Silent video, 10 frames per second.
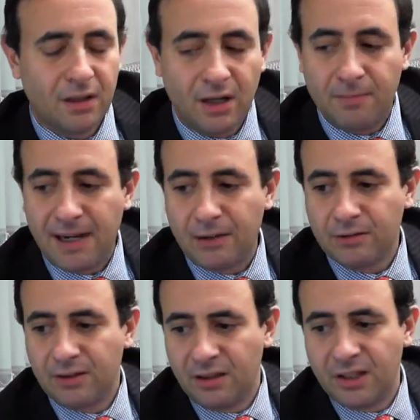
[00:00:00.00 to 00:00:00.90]

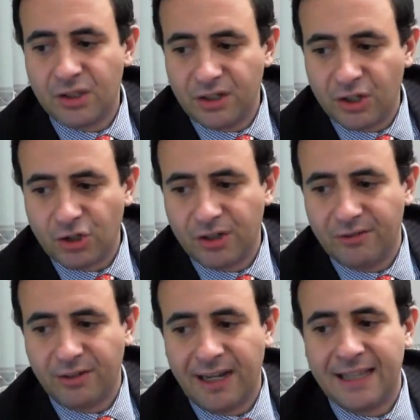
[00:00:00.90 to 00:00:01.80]
about this
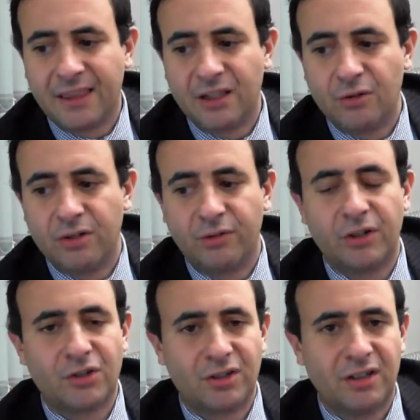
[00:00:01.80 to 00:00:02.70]
initiative at the
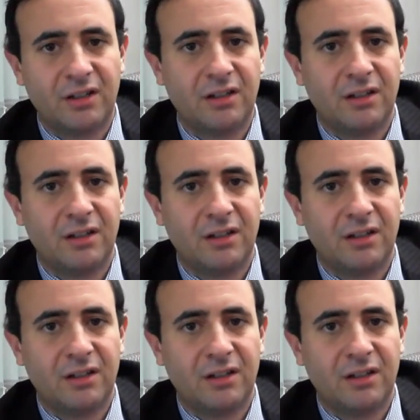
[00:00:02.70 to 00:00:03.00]
University